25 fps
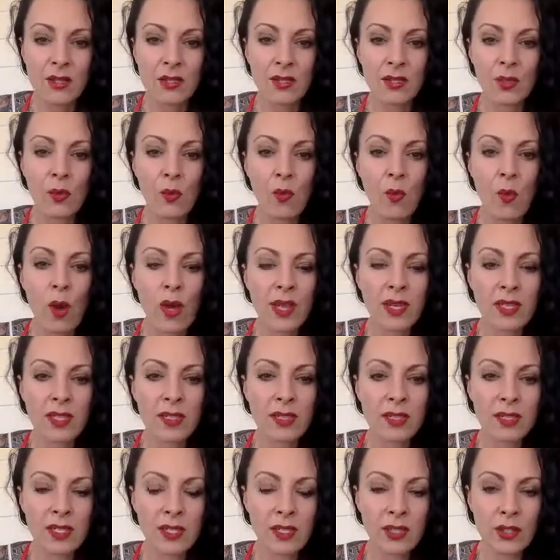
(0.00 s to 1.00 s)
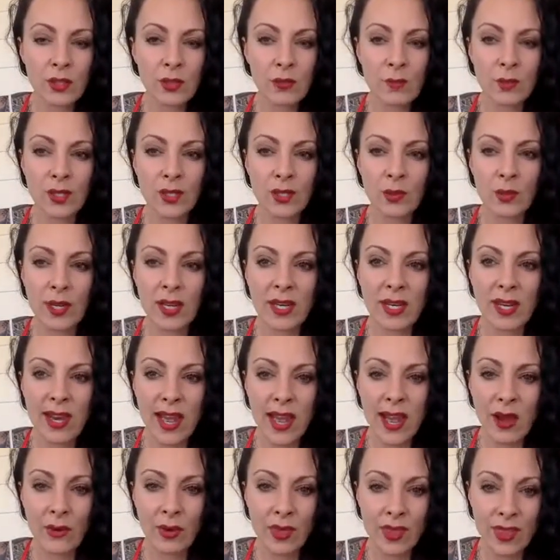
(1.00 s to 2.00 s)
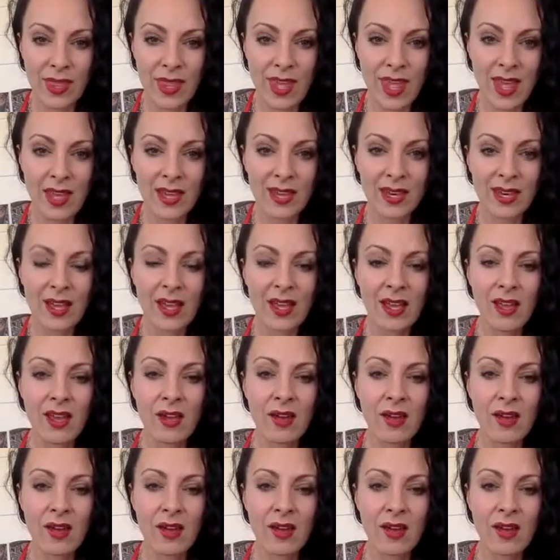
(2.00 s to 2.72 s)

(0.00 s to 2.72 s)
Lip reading: So what to do between now and then?